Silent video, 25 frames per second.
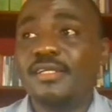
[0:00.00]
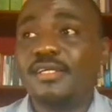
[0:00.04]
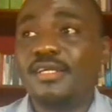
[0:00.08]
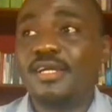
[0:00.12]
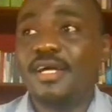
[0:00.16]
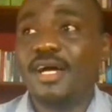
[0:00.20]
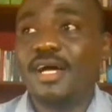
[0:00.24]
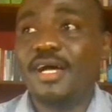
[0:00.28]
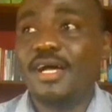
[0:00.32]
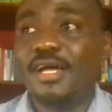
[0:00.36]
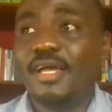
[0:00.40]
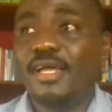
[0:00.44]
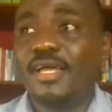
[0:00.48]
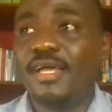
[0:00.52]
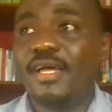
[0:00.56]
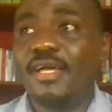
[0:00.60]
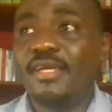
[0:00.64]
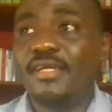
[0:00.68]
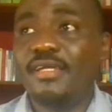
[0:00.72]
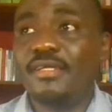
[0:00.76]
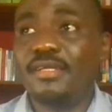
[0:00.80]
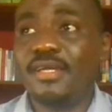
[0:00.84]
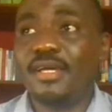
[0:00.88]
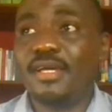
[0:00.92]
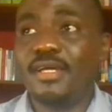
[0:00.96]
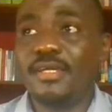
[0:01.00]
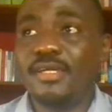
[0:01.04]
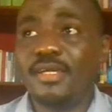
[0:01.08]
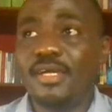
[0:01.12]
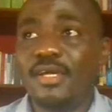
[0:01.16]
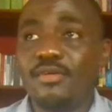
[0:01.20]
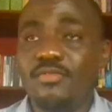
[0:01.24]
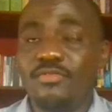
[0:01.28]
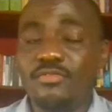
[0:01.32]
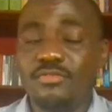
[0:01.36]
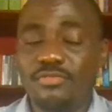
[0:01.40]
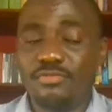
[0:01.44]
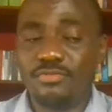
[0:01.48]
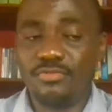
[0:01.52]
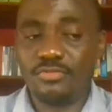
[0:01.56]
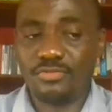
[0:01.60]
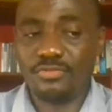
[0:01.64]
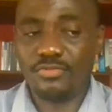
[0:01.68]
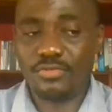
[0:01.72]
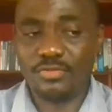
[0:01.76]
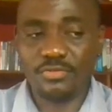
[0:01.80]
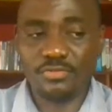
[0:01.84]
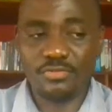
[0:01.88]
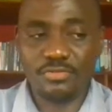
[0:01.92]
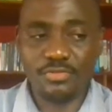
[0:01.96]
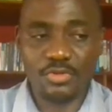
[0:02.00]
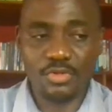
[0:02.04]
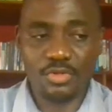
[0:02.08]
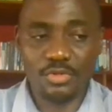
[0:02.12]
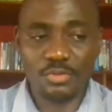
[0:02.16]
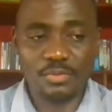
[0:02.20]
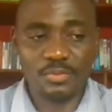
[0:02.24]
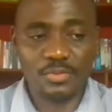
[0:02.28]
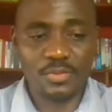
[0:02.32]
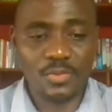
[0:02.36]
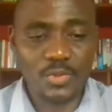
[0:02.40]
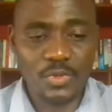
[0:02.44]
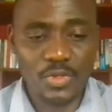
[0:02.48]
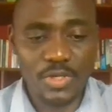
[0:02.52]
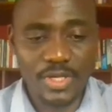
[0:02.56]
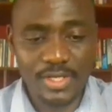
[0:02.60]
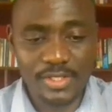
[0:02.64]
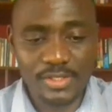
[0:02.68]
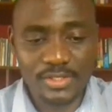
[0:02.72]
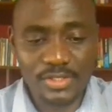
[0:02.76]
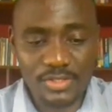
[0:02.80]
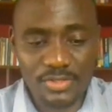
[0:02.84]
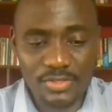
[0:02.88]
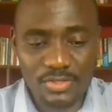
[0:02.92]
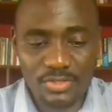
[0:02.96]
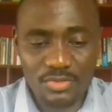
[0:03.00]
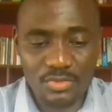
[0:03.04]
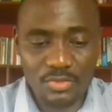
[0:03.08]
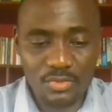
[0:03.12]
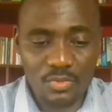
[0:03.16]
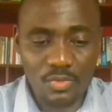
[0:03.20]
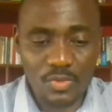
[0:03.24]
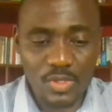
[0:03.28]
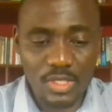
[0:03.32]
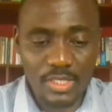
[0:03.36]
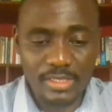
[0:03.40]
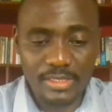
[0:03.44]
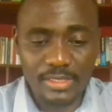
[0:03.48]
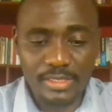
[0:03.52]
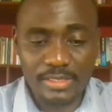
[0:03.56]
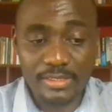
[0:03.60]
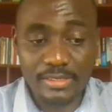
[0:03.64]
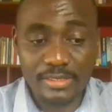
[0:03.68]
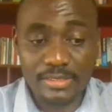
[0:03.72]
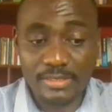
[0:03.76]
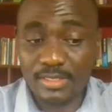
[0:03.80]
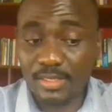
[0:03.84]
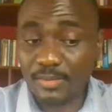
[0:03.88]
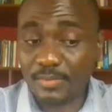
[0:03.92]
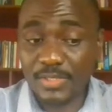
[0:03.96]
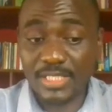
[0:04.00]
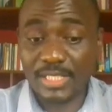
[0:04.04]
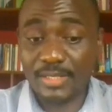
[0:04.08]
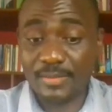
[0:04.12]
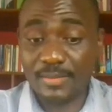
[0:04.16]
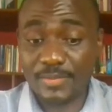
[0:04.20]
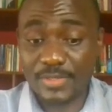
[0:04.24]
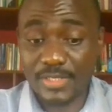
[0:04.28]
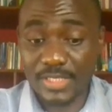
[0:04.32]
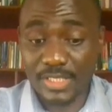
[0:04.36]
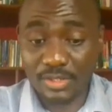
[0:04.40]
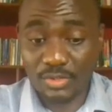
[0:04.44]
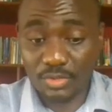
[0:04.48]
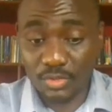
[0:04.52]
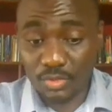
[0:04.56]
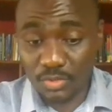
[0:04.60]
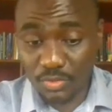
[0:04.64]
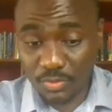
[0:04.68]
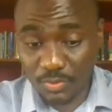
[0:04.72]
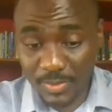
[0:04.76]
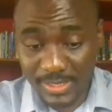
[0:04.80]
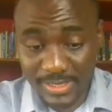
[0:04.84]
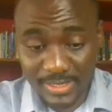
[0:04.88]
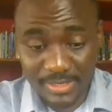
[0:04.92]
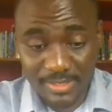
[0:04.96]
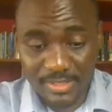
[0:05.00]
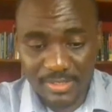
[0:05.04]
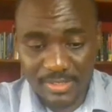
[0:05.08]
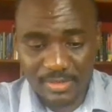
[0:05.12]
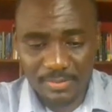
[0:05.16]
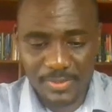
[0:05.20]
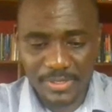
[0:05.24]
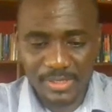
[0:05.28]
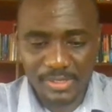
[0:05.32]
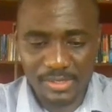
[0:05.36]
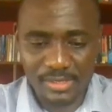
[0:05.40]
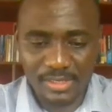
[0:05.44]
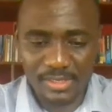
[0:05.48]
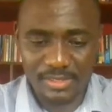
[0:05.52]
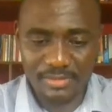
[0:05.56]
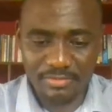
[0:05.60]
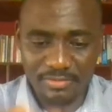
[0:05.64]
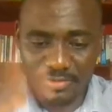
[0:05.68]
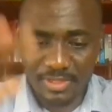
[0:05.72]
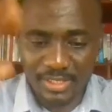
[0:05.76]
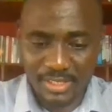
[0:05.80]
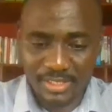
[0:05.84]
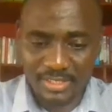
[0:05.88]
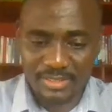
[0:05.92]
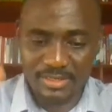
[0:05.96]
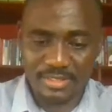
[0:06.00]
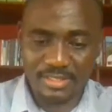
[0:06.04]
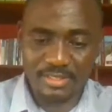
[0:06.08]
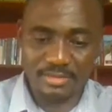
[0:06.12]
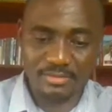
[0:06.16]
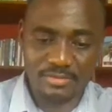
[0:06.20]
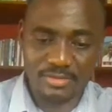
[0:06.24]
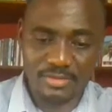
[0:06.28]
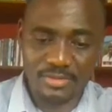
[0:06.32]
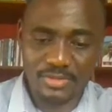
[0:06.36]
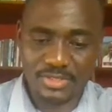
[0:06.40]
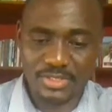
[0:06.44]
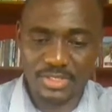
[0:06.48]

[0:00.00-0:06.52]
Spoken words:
I have firm connections to Rwanda, and sometimes I do participate at various levels